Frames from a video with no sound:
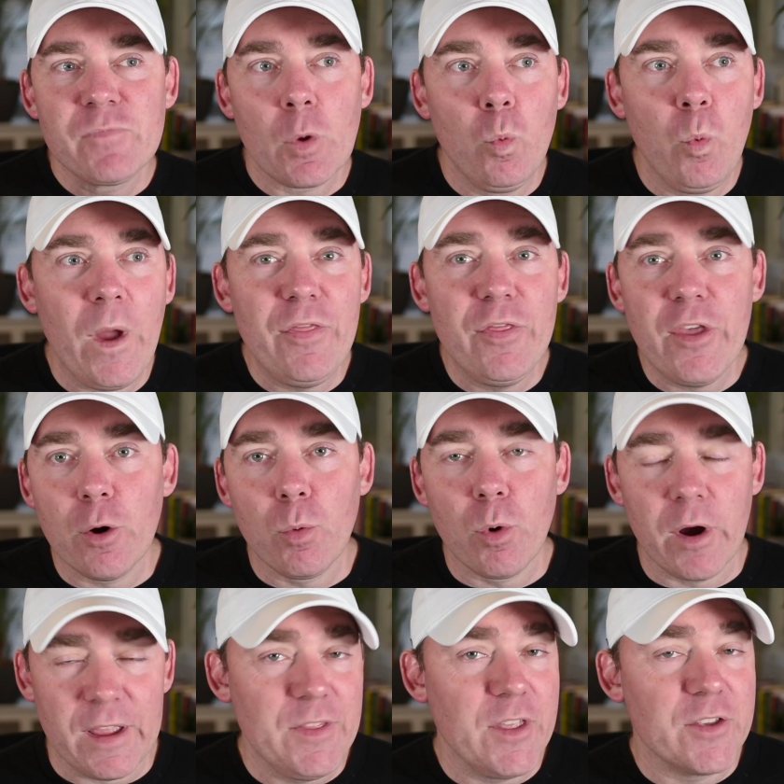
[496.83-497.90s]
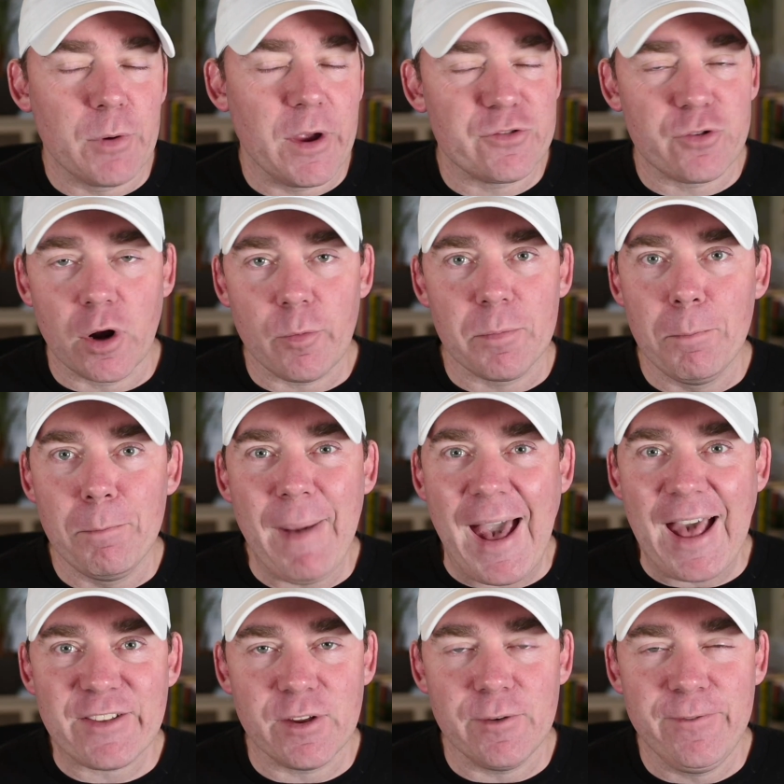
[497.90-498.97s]
When there were, in this restaurant, it was
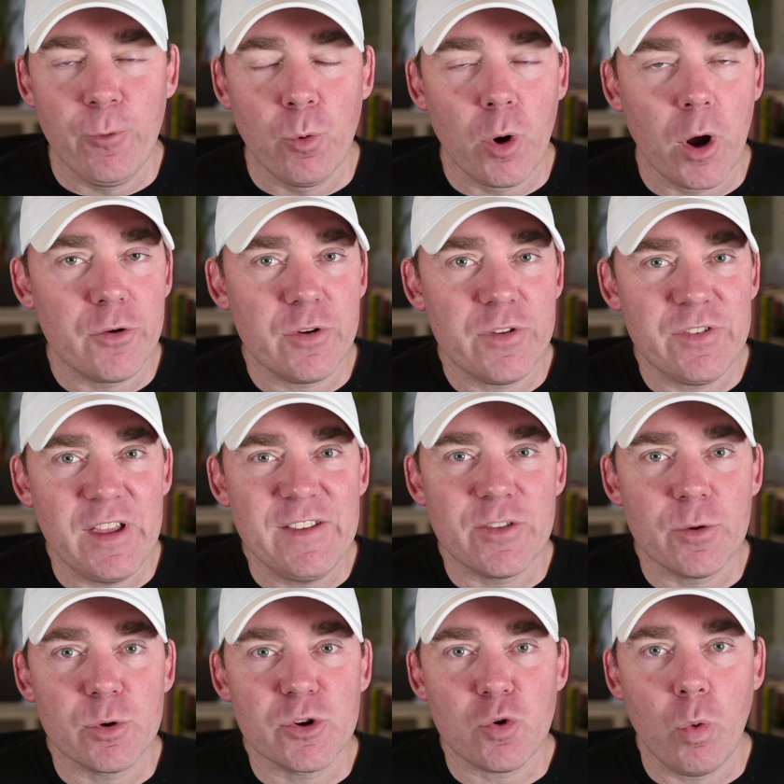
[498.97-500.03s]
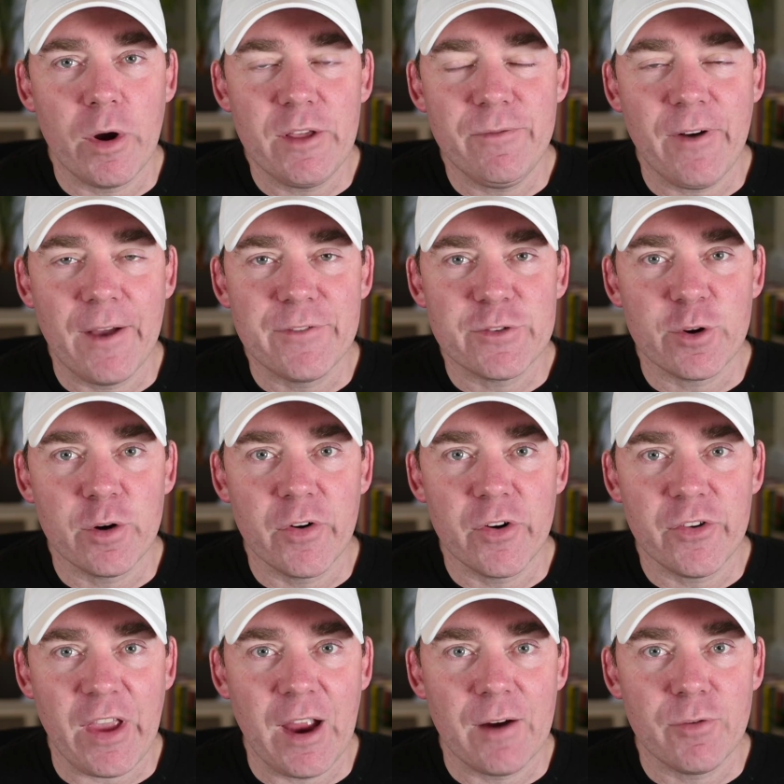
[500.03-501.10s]
massive, 400 seats. There were 25
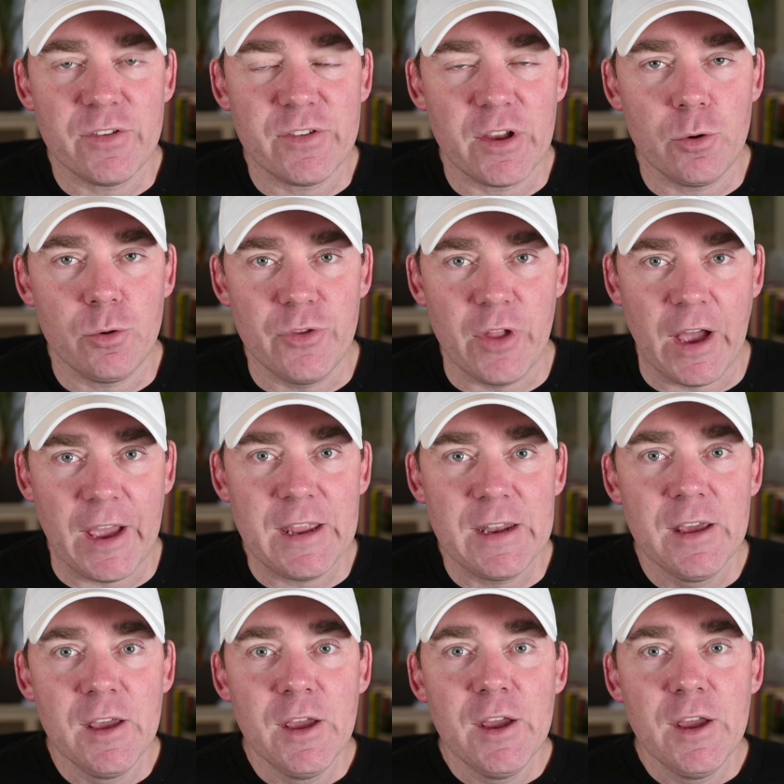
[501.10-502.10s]
servers every single night.